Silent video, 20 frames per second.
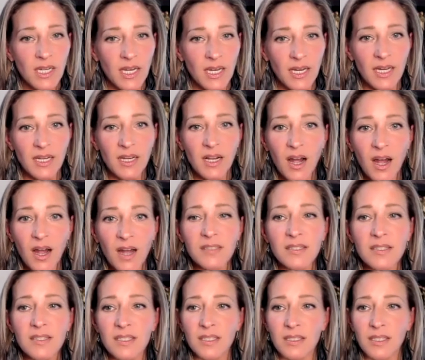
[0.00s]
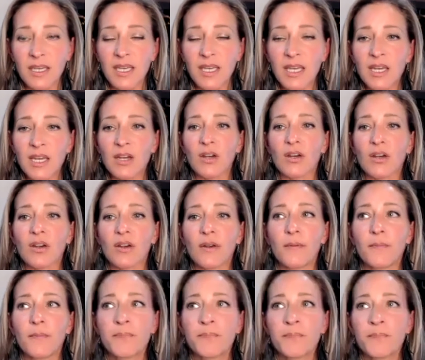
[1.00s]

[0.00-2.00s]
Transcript: And I constantly hear,